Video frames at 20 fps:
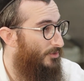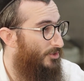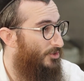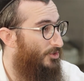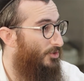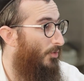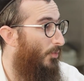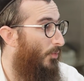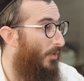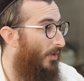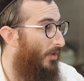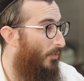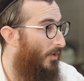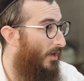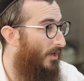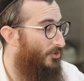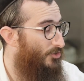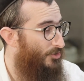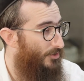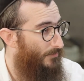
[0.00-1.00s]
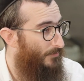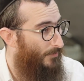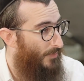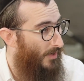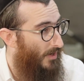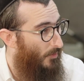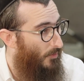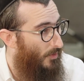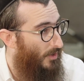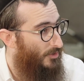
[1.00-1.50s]
So warewashing,
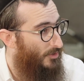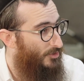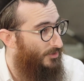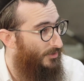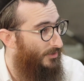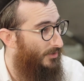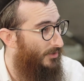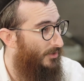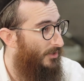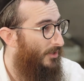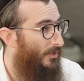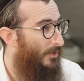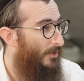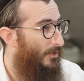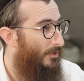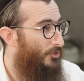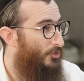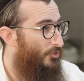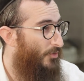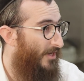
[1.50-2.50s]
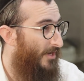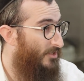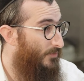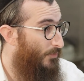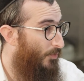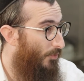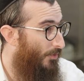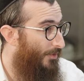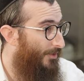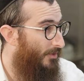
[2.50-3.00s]
pot washing,
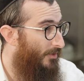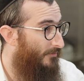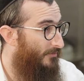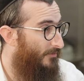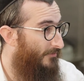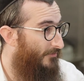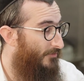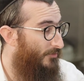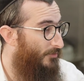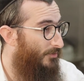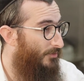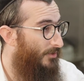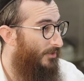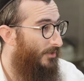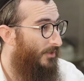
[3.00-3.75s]
transporting of the food.